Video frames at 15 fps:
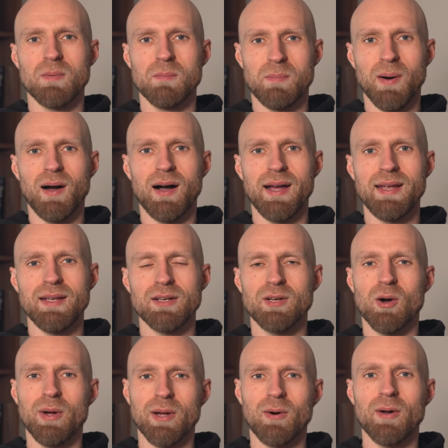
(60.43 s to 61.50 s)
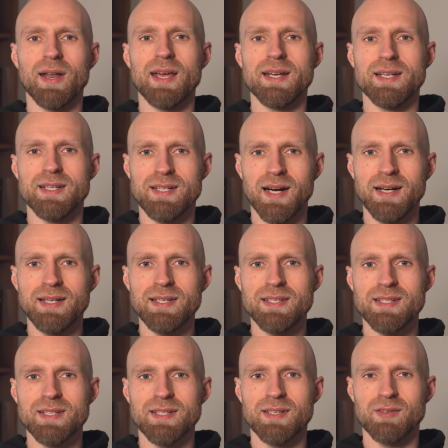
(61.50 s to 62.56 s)
by going on a
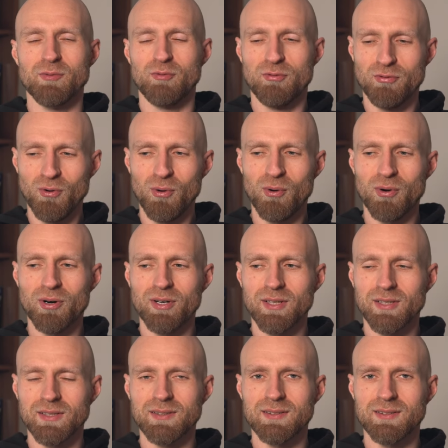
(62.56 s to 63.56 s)
diet for,